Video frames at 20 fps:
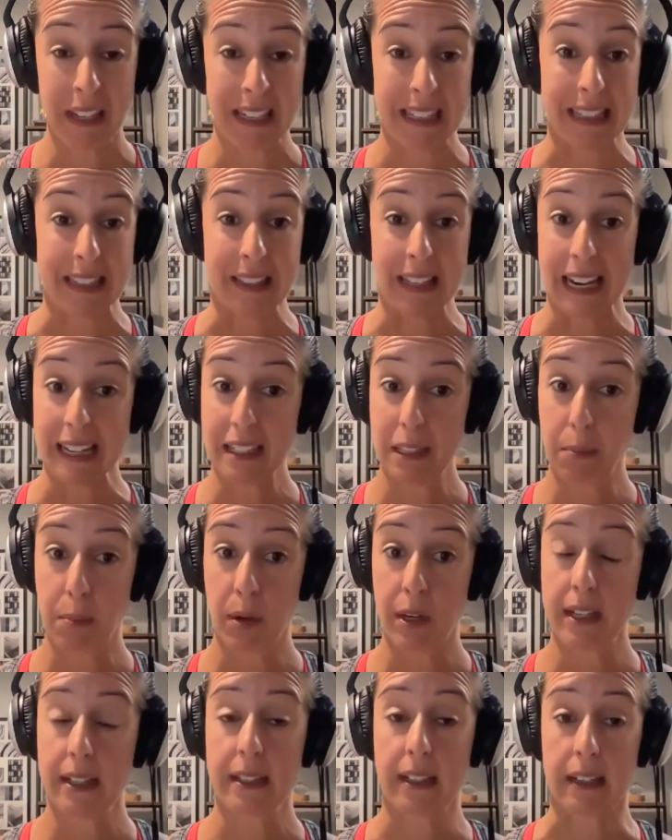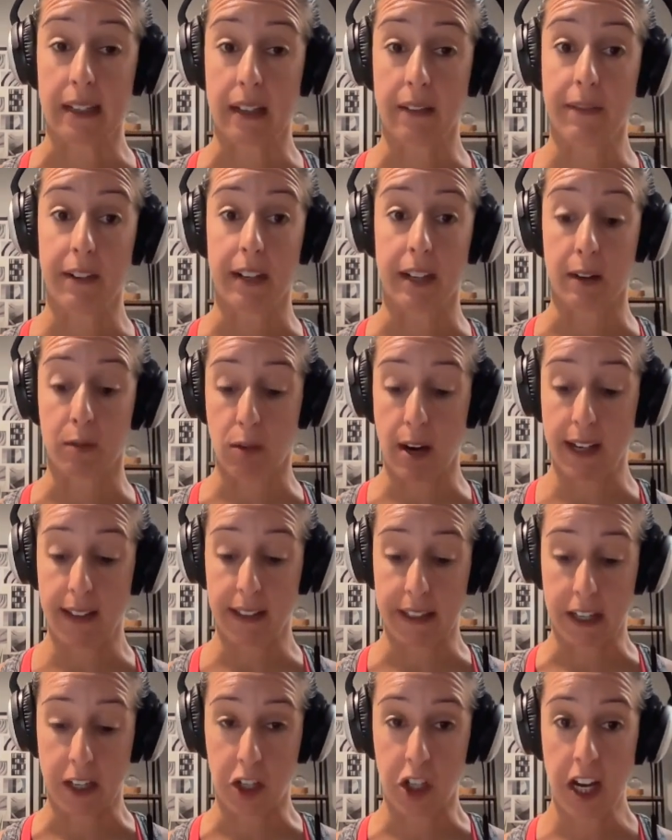that's pretty significant, right?
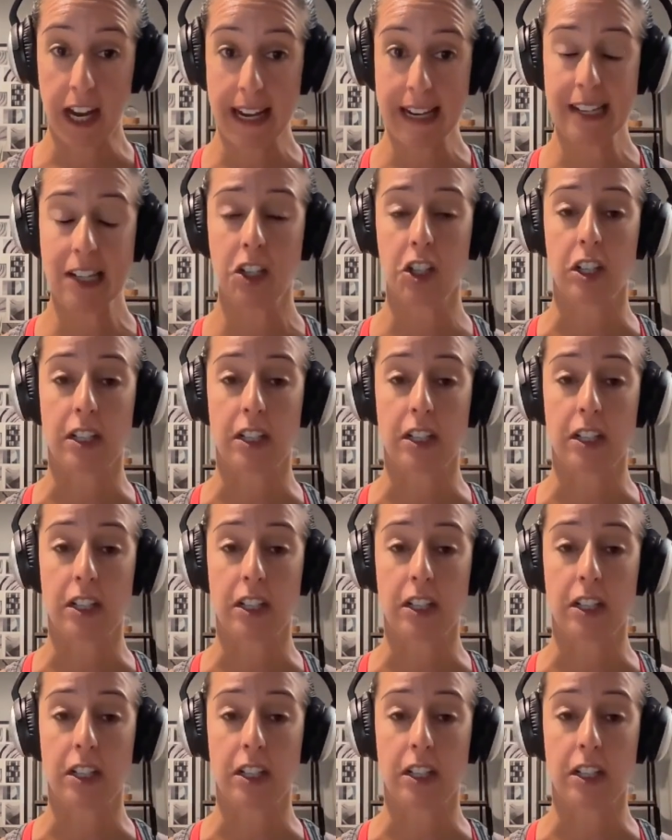Like a change